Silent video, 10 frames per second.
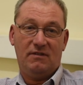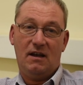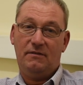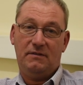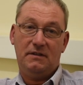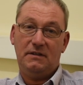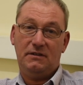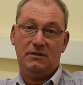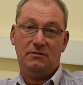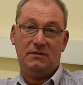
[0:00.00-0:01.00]
rather
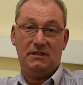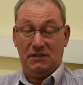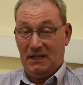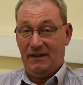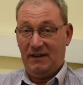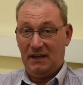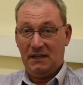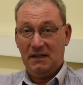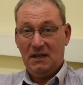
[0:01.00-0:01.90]
than using generic